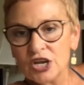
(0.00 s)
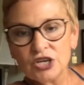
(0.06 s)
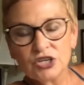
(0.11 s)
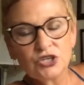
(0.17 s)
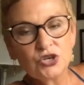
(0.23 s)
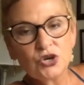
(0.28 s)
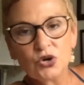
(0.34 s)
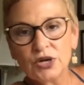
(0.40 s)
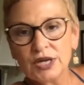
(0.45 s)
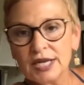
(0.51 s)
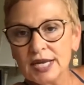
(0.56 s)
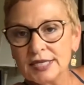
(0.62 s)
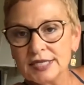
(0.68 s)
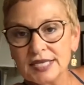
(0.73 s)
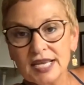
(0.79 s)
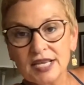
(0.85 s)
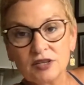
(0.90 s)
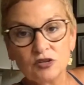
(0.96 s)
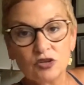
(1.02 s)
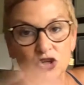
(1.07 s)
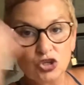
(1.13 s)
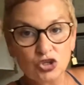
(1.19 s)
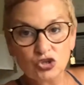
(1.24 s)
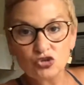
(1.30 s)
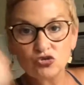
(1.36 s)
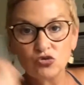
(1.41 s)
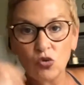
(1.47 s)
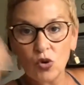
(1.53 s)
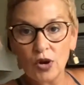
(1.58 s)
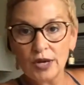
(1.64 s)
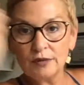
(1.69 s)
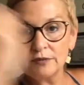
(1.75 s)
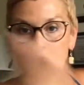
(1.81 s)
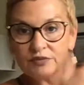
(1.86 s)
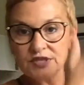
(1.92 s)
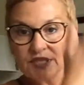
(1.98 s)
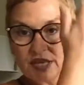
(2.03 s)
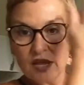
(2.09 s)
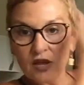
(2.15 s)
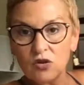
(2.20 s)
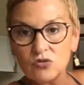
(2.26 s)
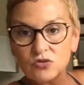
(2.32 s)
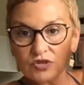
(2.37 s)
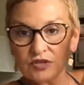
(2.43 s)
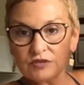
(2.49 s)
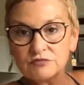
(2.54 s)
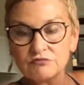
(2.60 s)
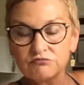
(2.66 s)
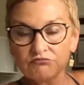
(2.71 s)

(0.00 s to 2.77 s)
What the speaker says: turning us, destroying cells,